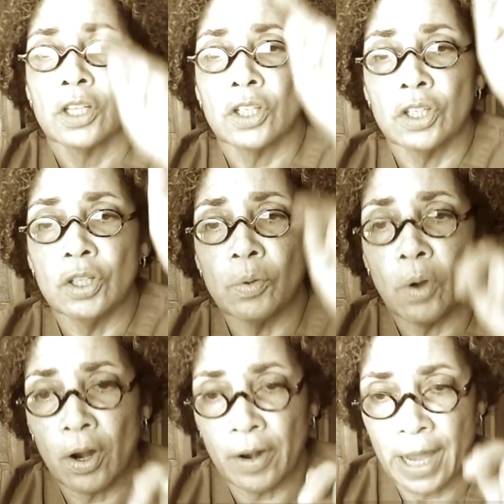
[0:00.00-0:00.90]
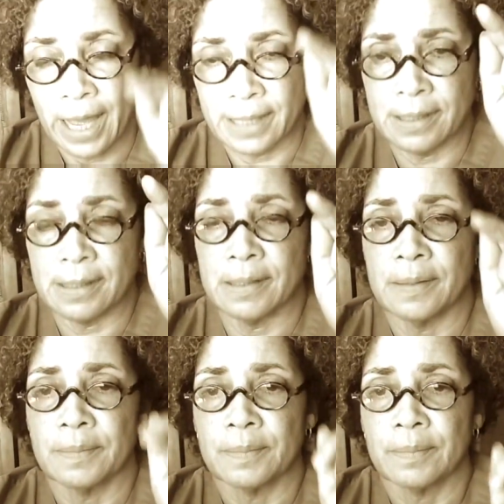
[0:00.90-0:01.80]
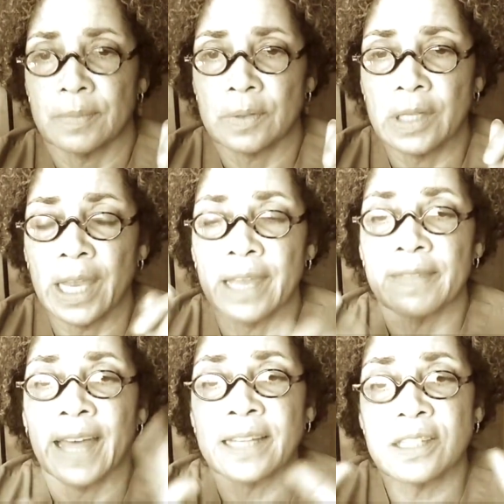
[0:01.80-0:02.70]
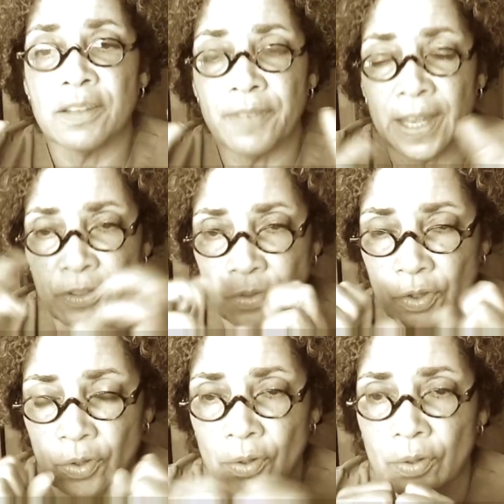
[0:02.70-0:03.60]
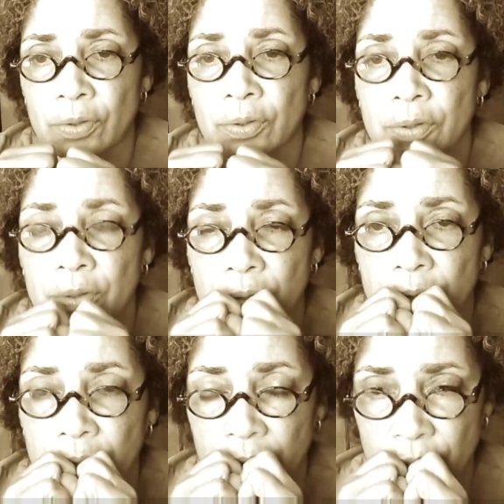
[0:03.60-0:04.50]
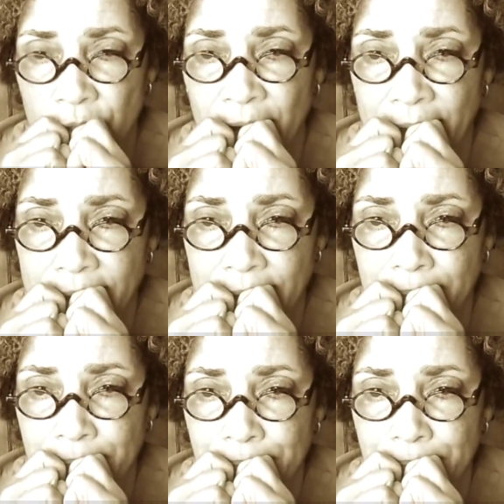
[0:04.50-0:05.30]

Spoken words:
QRS, okay, that's the ventricle contracting.